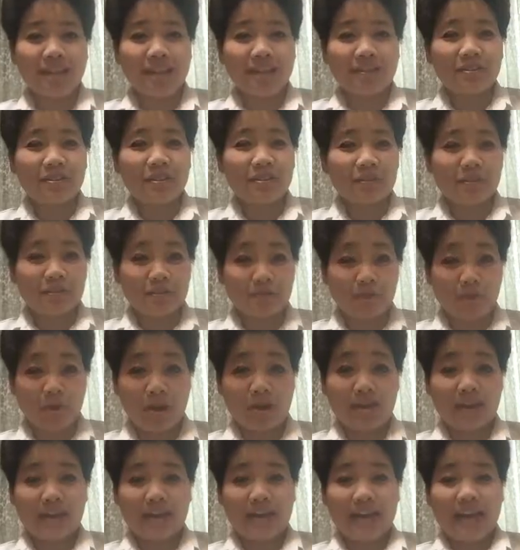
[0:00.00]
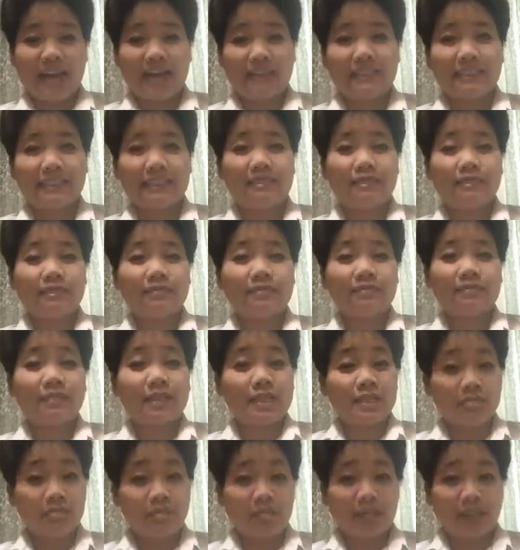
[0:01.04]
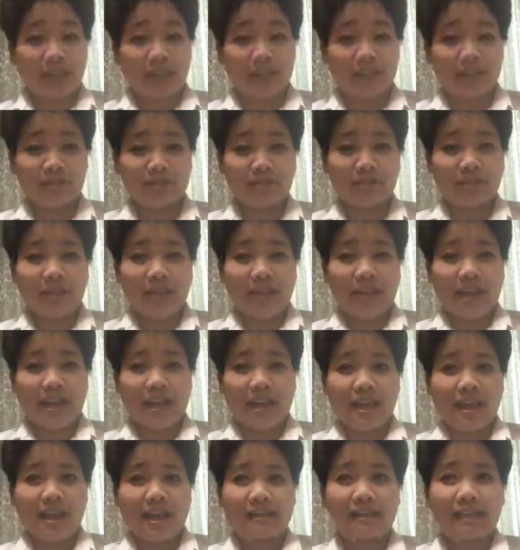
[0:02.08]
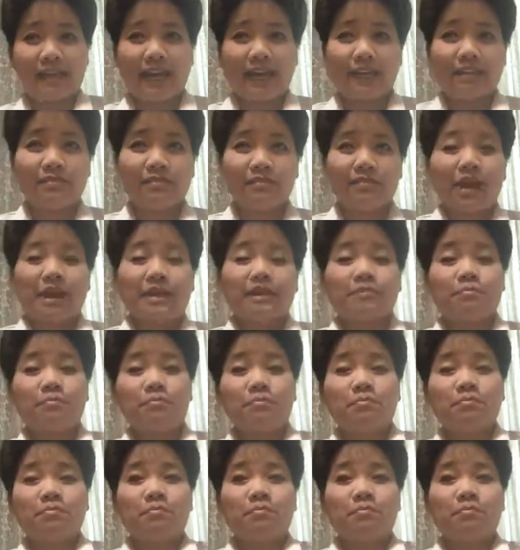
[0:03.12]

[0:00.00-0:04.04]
This morning I did a Facebook Live and I invited